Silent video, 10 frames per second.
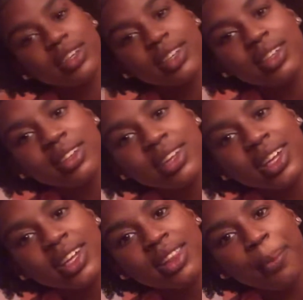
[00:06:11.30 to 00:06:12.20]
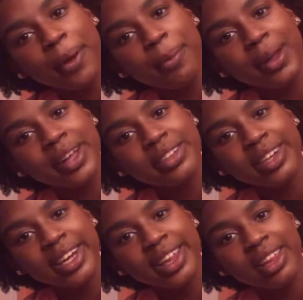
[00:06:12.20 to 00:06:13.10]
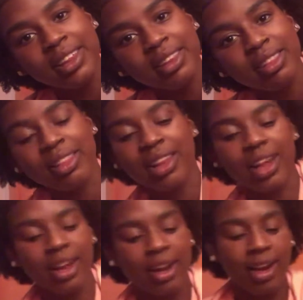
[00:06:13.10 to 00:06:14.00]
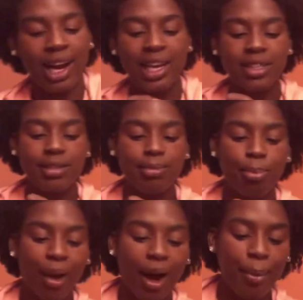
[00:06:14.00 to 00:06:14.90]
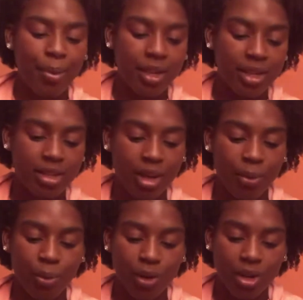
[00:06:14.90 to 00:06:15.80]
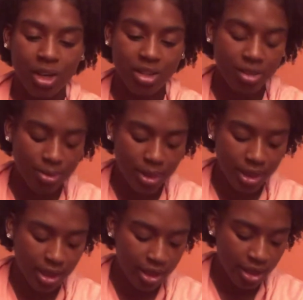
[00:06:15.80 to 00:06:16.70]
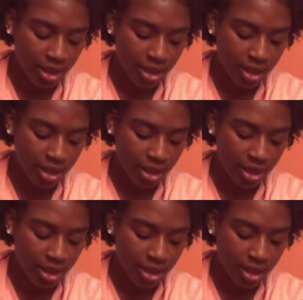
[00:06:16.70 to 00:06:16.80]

it doesn't, like, the pigment is not, like, as poppin' as I want it to be.